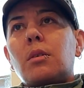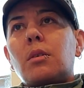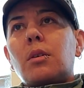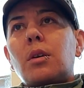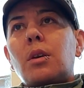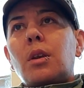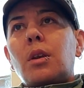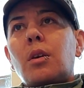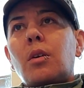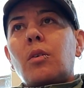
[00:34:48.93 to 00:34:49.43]

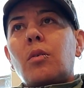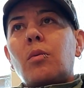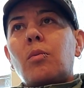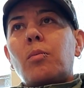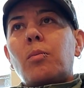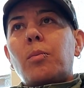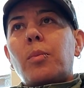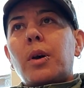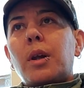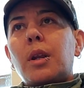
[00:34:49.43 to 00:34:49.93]
you
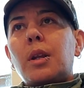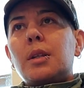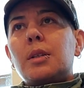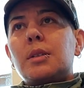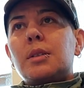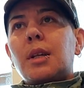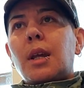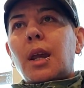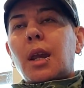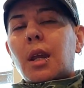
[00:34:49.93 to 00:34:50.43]
know. But it's
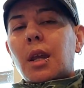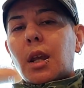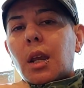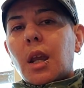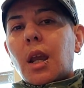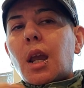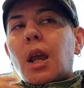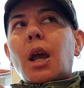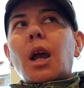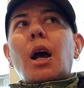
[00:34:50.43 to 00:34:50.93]
like,
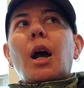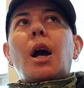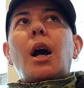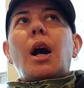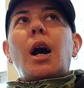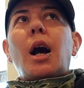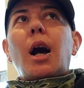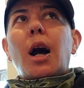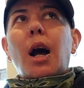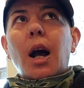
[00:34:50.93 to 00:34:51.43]

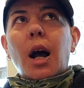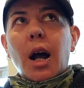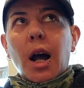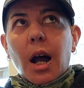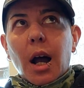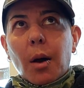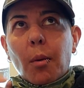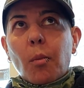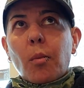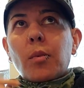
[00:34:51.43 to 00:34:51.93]

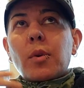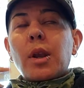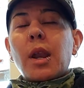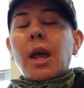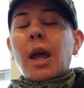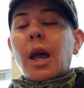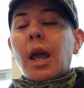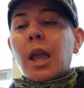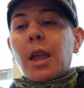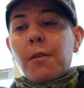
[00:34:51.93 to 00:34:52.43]

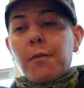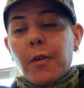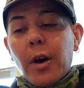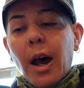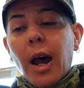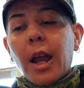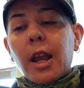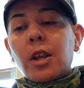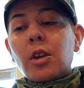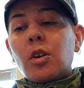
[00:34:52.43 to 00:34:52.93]
now if
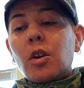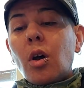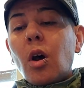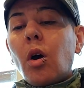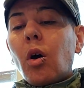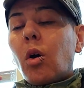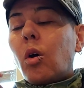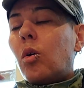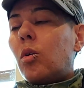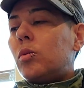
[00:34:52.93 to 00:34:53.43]
I
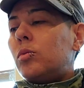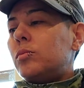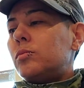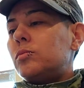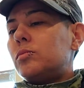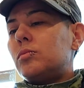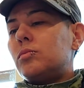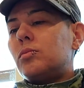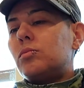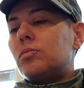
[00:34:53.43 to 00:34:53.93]
know
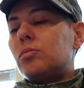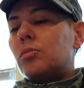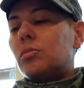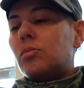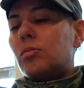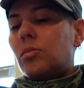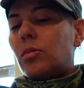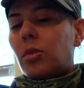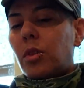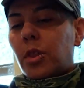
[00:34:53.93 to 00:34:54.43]

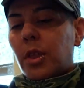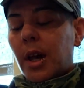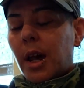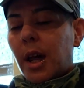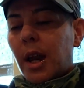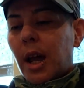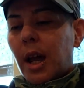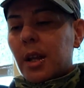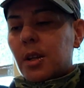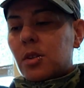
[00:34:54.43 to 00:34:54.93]

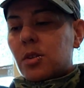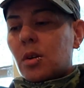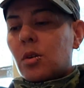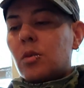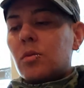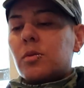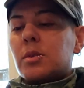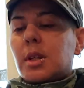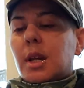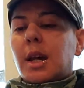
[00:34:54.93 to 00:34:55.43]
that I
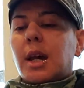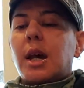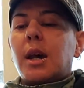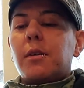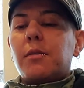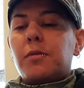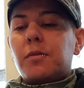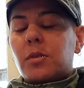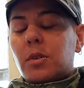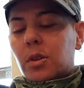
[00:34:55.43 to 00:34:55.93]
don't
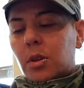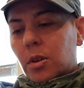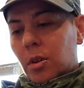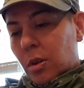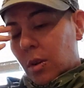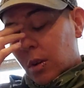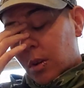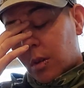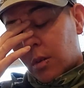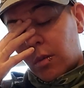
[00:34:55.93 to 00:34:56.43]
have, you
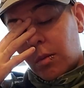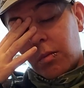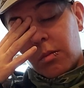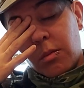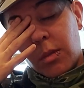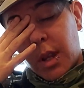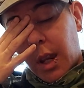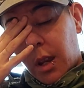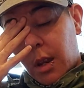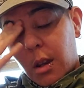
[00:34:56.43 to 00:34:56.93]
know,
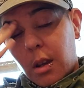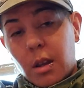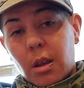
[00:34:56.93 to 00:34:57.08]
like